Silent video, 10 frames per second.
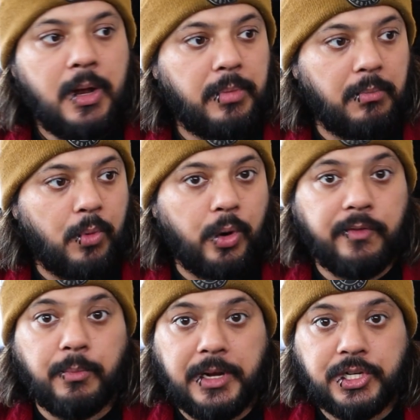But more
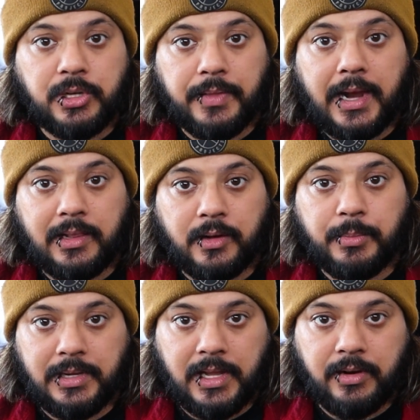information on that a little
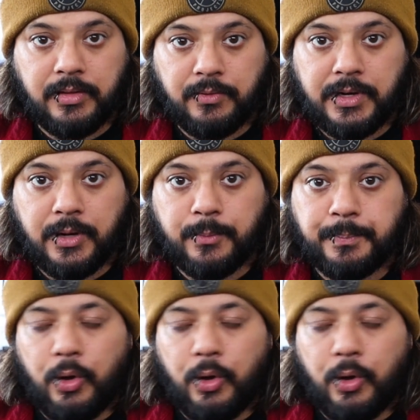bit later in the video.